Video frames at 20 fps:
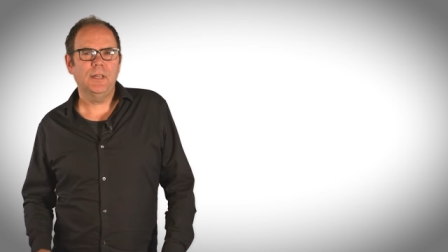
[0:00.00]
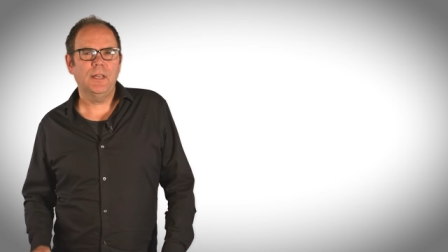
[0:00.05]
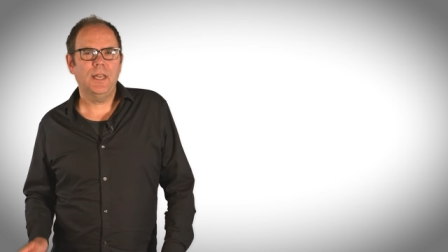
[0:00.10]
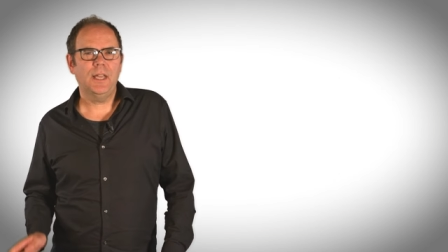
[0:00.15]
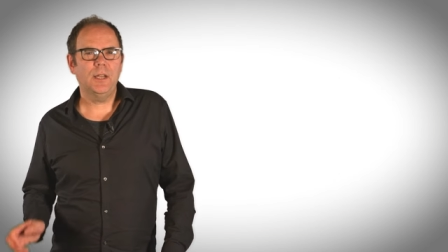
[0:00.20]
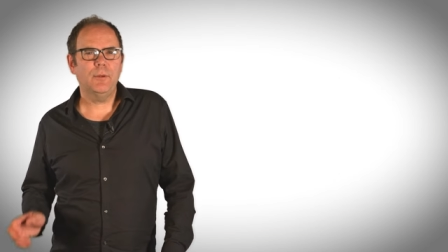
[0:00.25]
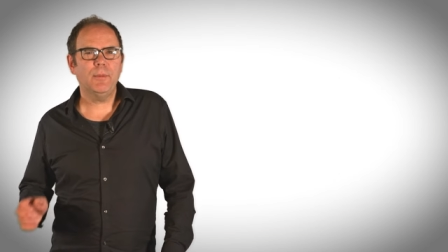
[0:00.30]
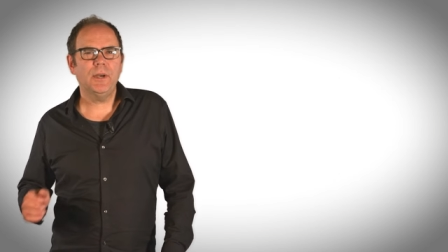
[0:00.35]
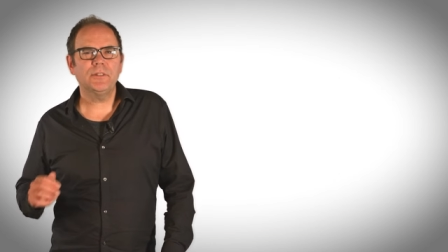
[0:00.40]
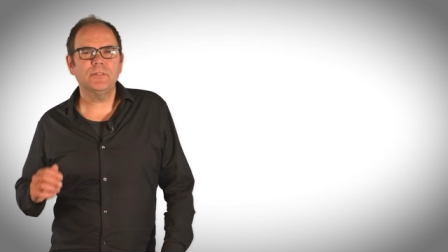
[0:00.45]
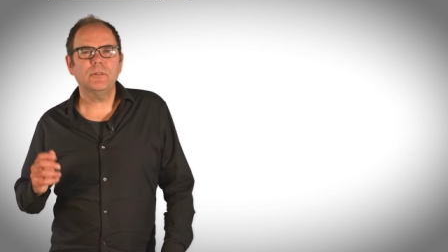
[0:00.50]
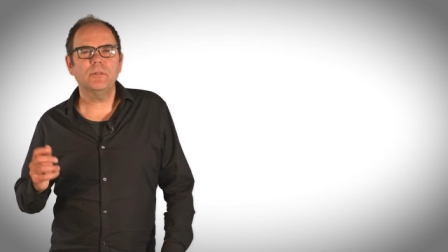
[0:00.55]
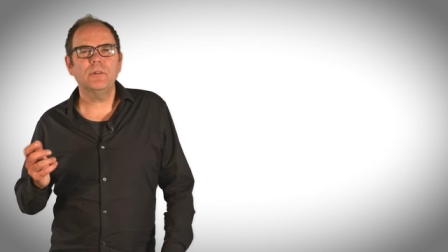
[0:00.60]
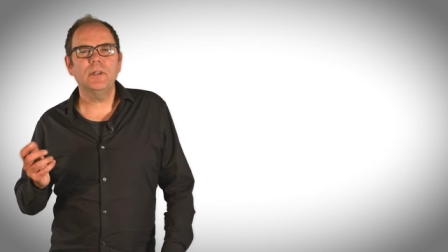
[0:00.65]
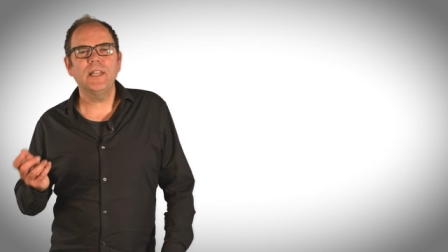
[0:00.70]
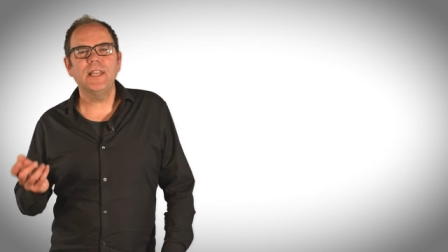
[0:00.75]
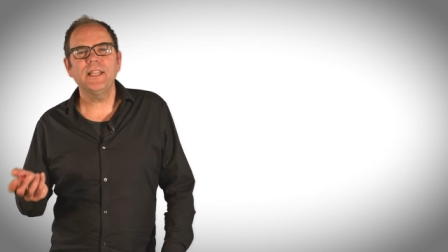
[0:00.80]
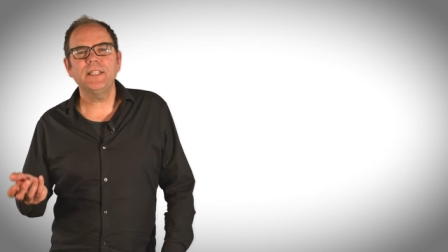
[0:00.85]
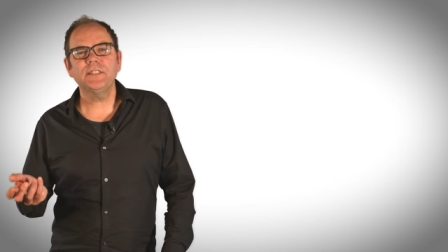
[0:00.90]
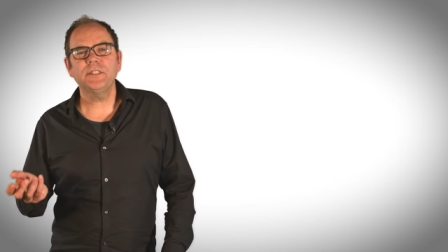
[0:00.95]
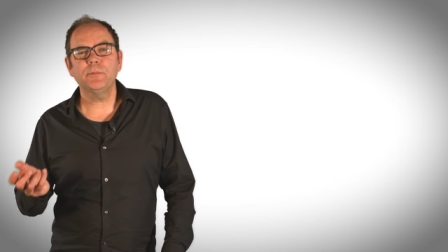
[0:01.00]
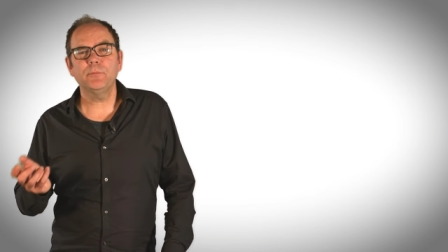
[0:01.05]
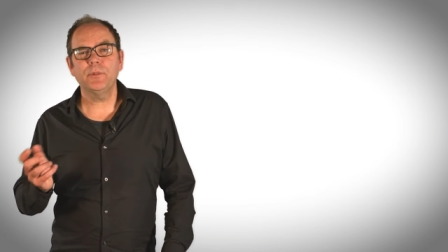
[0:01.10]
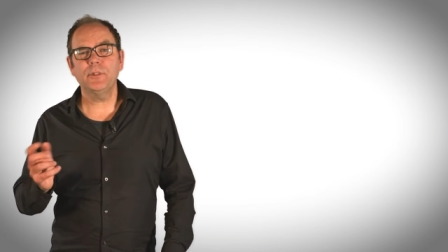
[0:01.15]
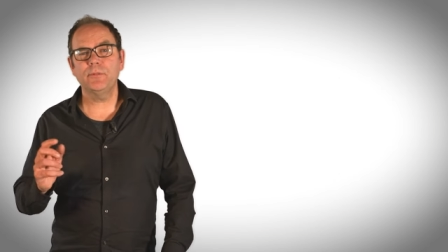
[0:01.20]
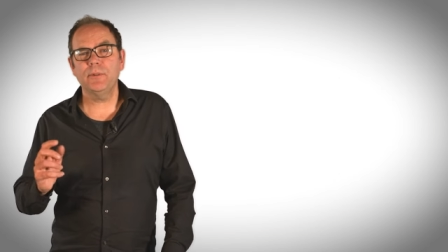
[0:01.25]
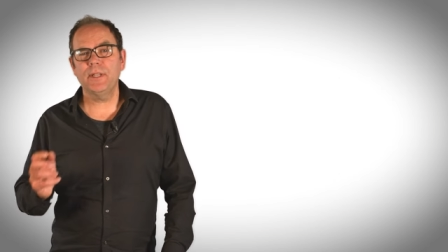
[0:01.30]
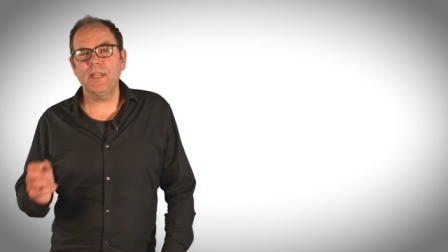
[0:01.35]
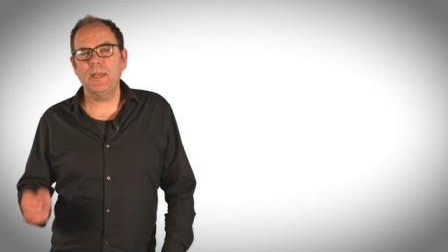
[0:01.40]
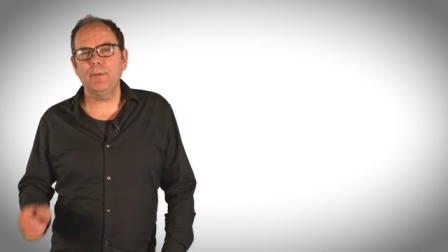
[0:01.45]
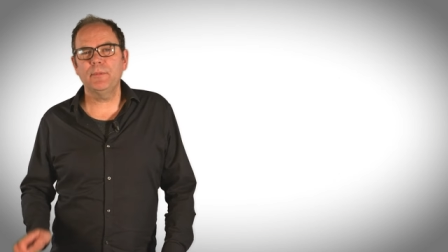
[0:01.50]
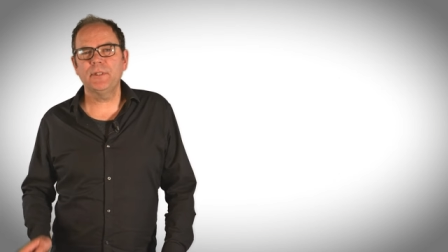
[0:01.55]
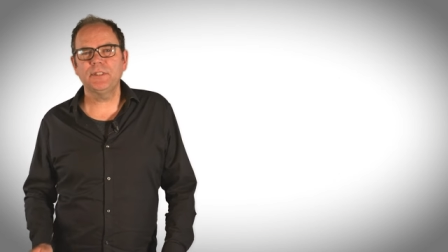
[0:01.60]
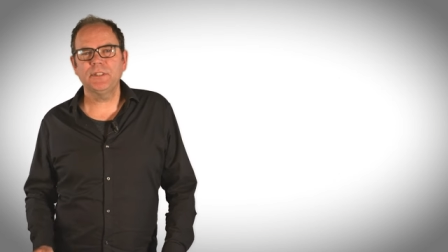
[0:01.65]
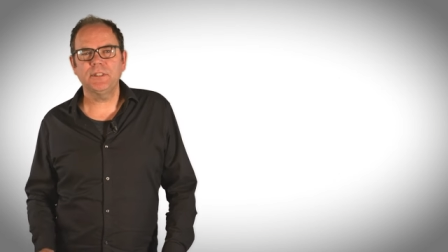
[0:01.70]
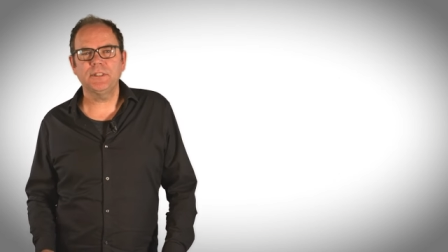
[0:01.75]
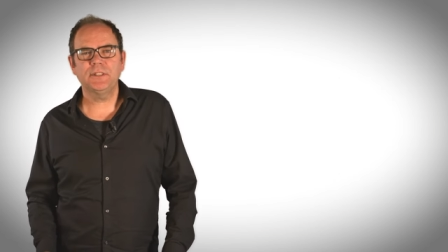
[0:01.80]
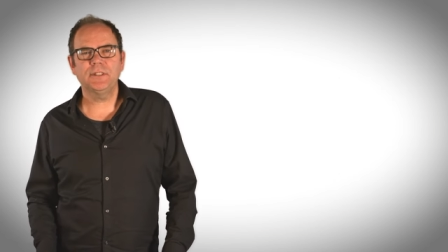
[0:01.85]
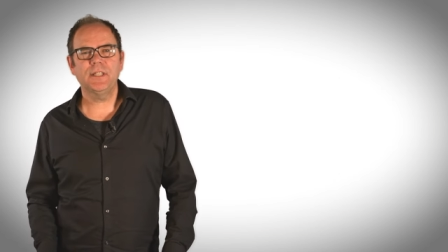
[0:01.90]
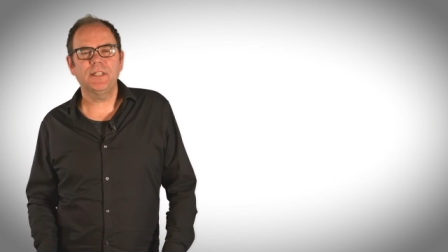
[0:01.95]
and about the relation between
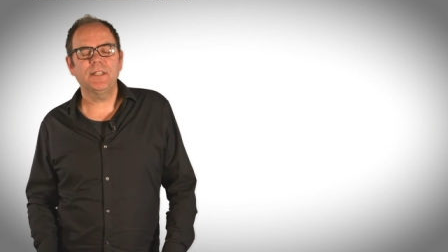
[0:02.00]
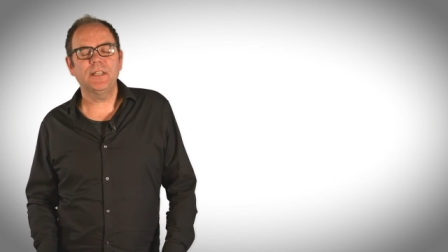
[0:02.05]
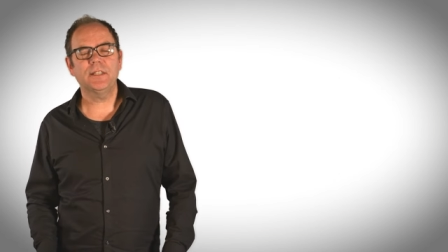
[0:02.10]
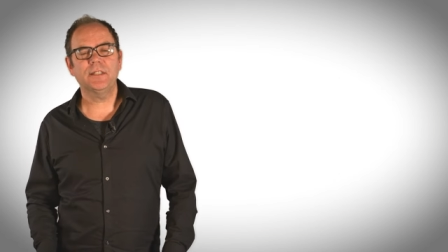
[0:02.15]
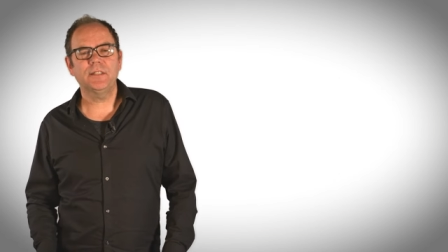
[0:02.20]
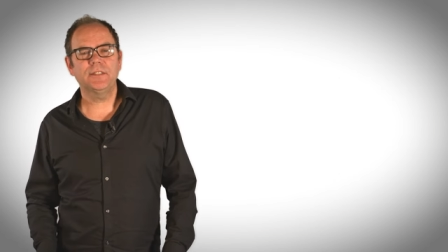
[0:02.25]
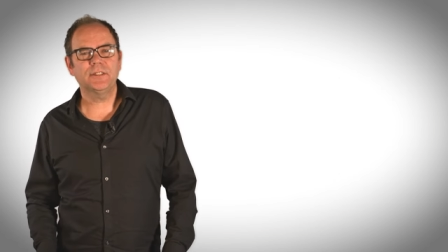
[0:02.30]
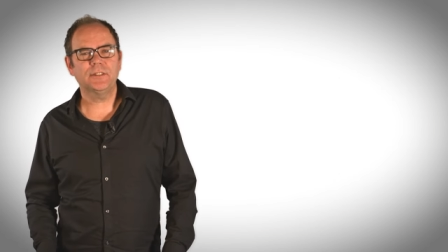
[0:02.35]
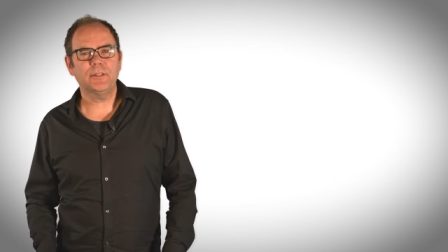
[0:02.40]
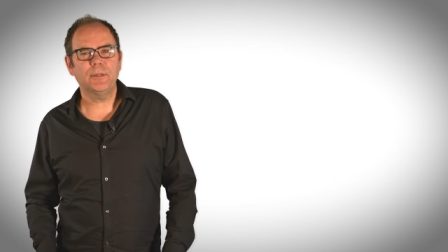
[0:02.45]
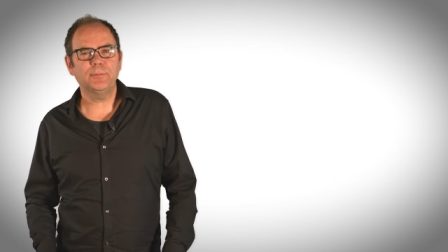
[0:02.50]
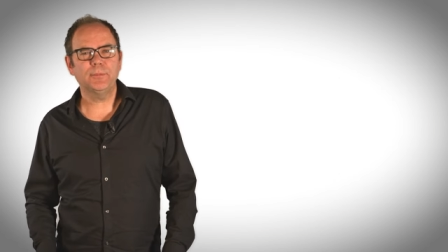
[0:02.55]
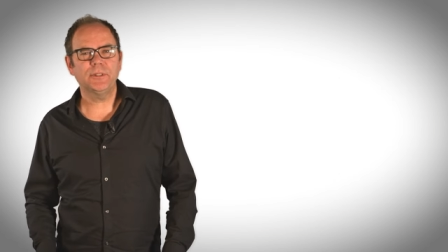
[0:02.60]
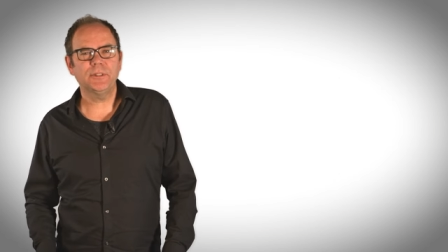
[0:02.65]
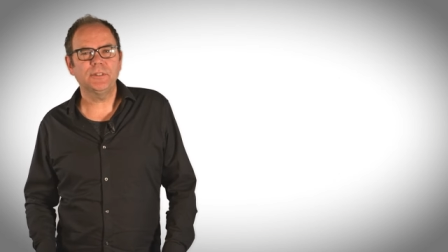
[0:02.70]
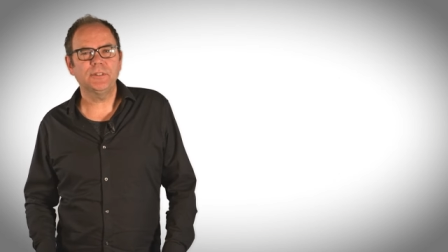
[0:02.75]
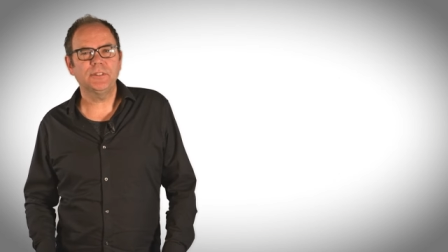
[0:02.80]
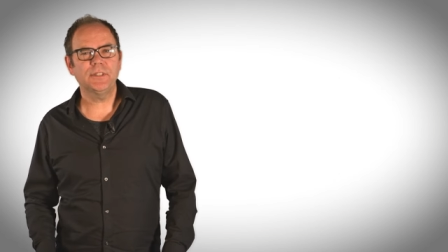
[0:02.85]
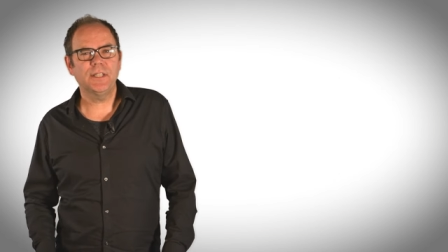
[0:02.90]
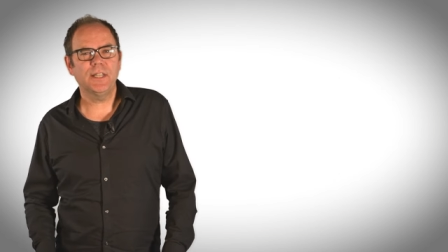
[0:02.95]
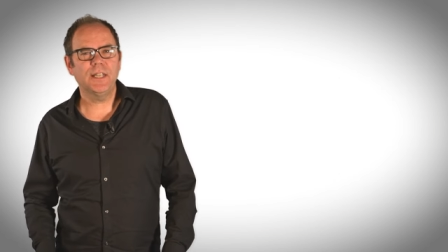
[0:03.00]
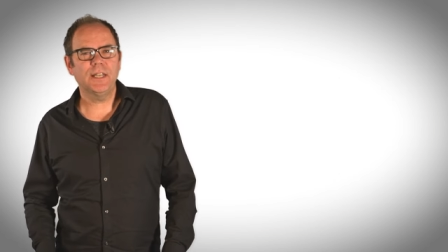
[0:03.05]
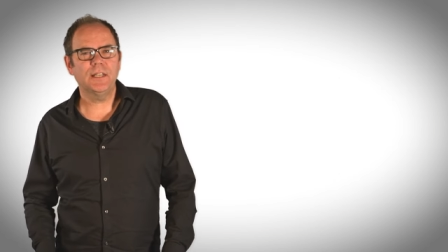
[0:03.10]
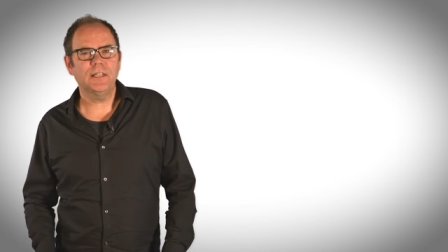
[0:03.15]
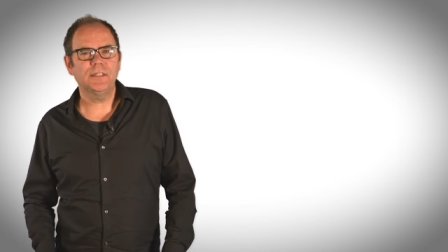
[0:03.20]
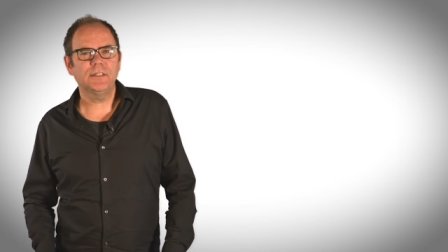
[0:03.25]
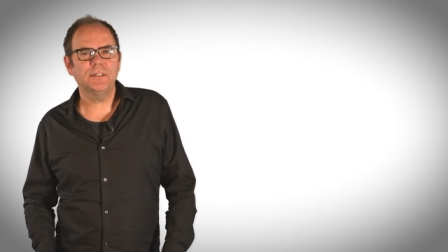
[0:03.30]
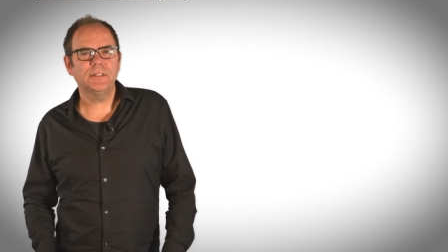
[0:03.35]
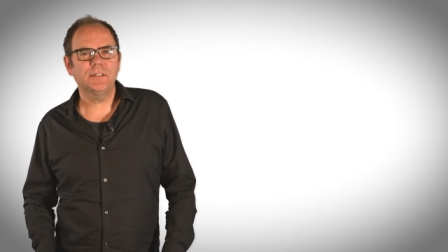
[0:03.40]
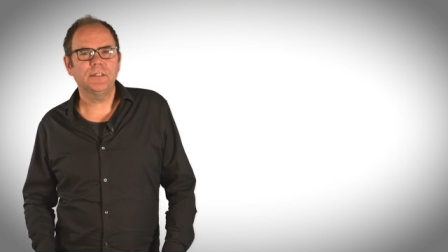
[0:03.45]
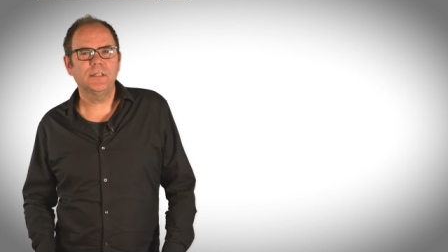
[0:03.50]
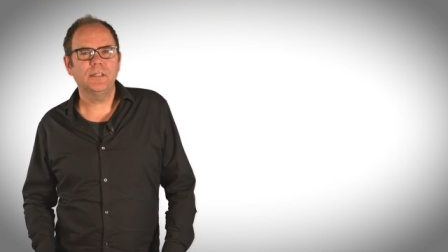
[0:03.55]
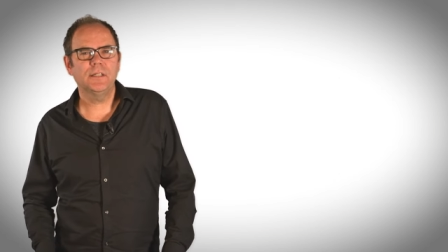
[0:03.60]
images and their descriptions in English.